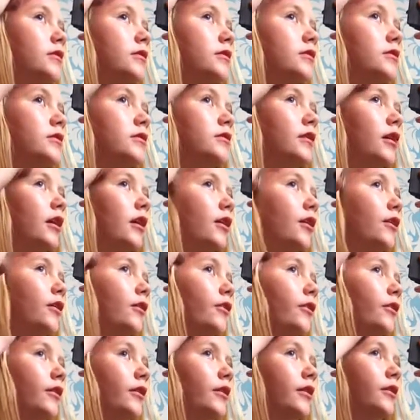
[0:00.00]
so
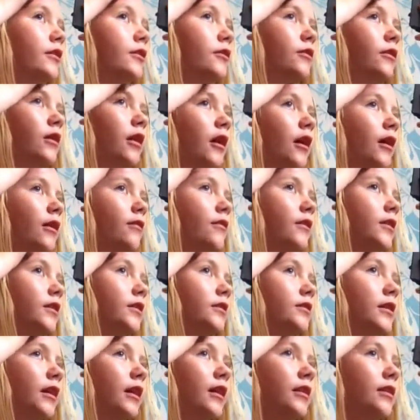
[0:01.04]
that you can't really
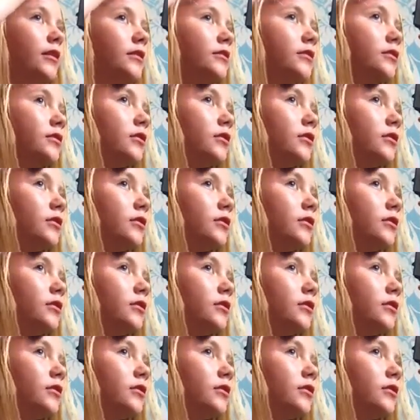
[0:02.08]
tell it's